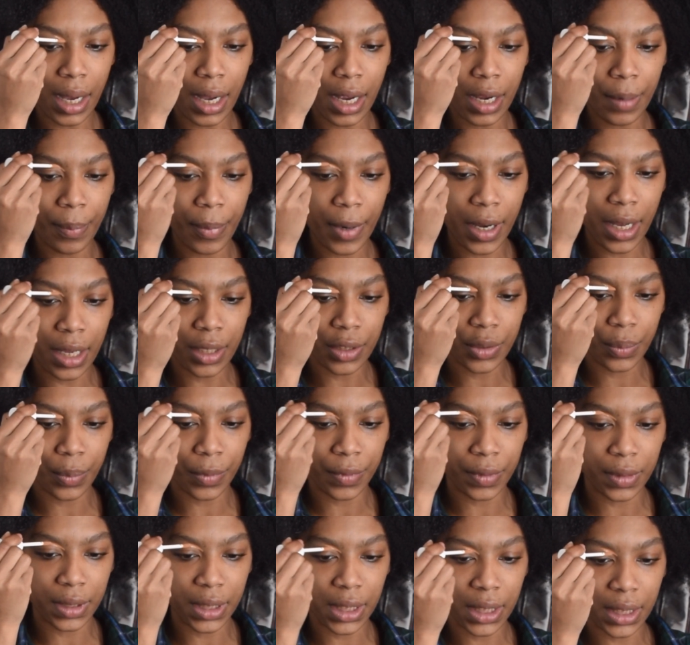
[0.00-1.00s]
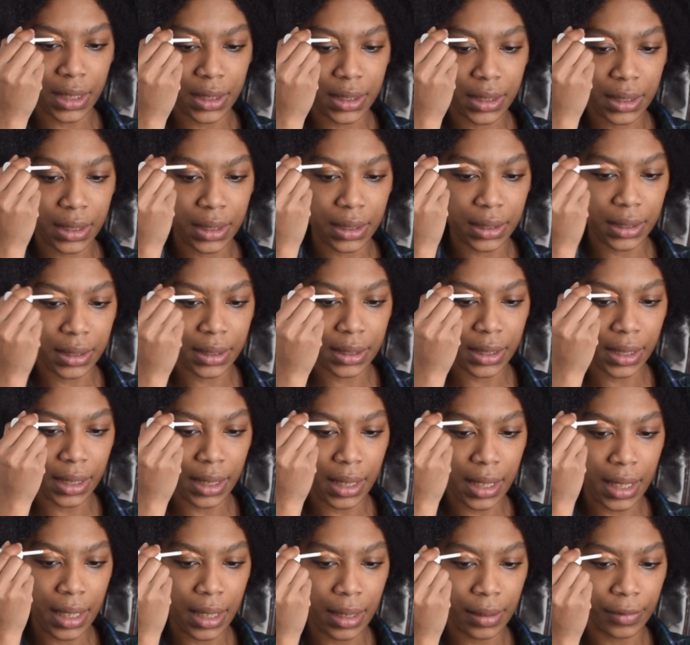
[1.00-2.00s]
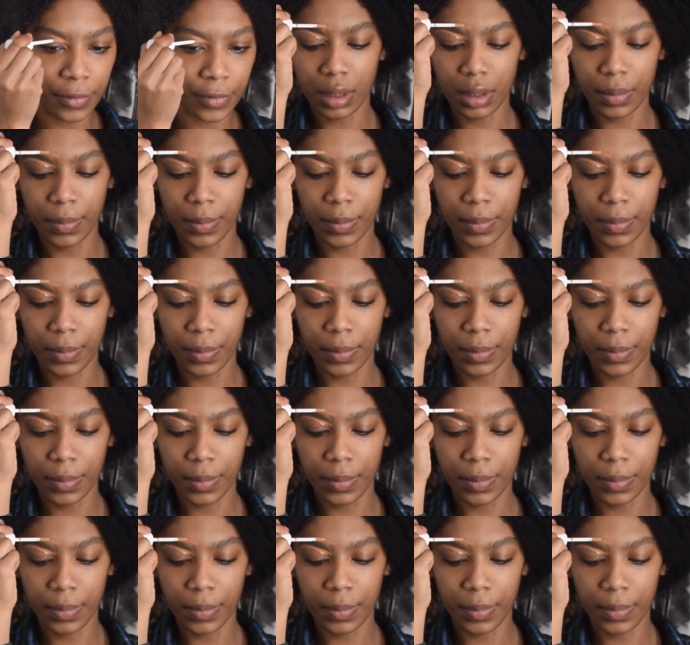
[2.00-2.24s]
eyebrows with this concealer.